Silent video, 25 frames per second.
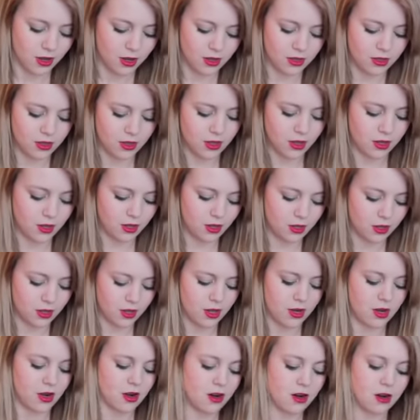And then
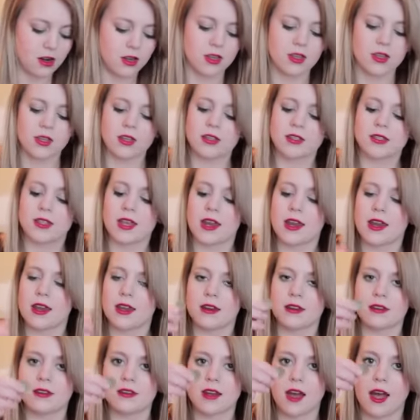there is
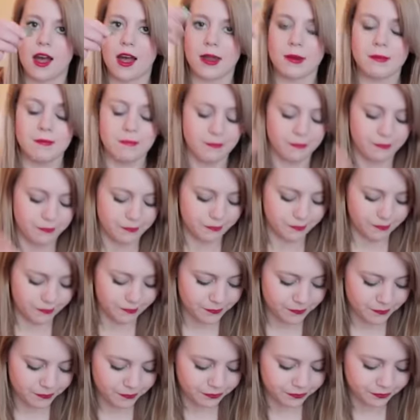a dime
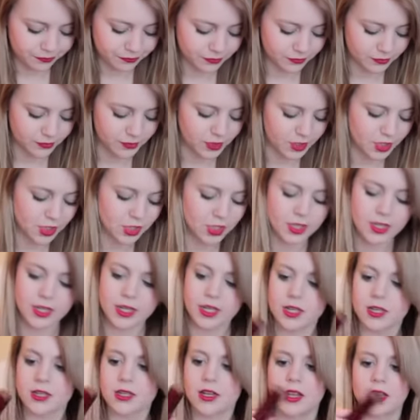
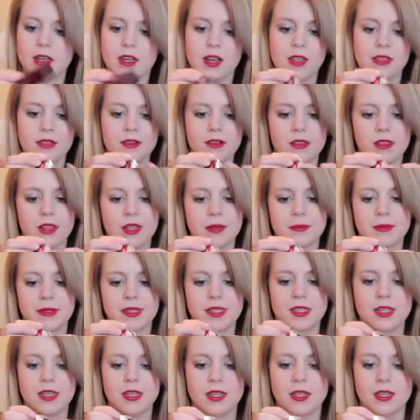and another
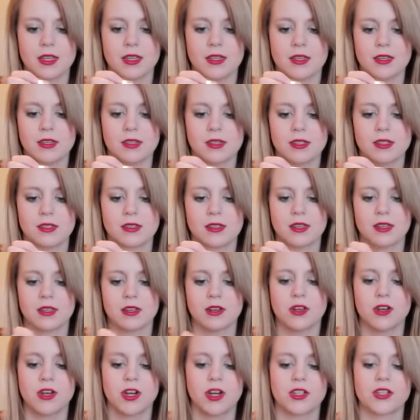lipstick, and this is
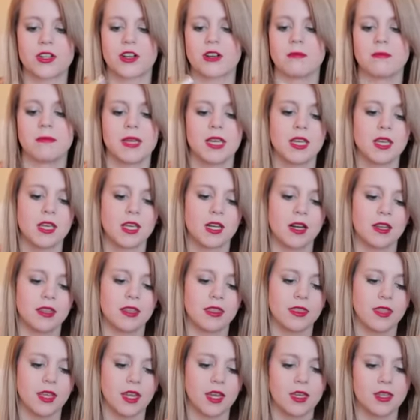in Hooked on Pink, and I
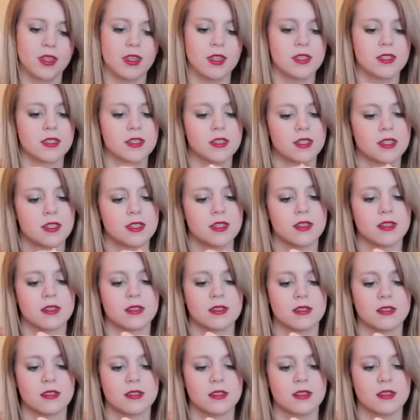think this
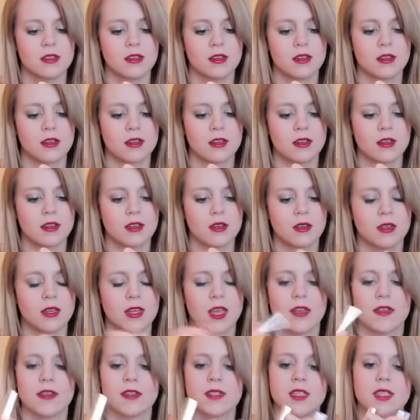is,
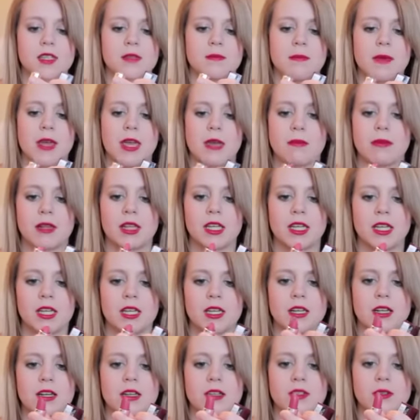yeah, this is
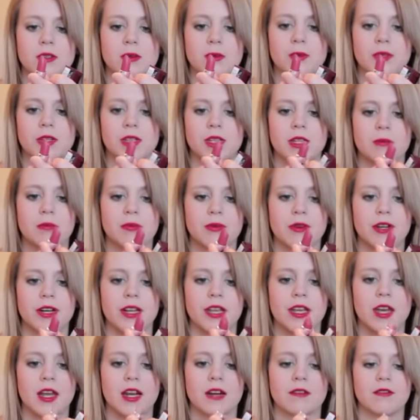Maybelline, and it's a really
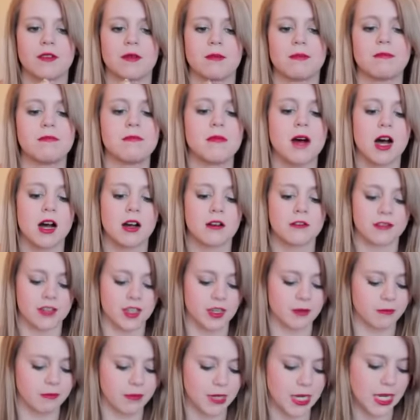pretty kind of a
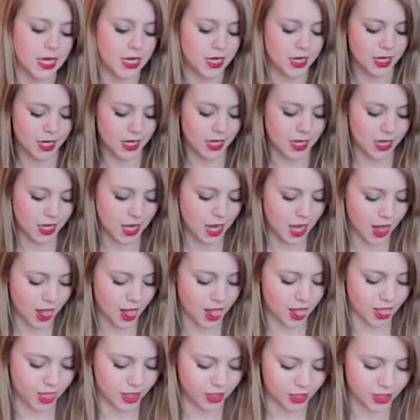mauve-y pink
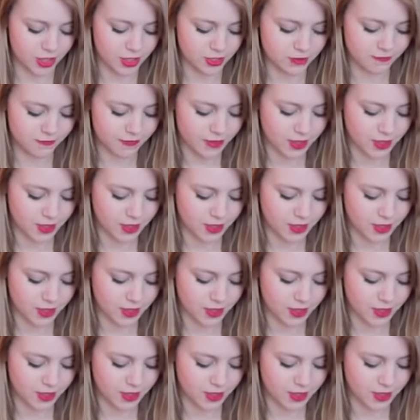color.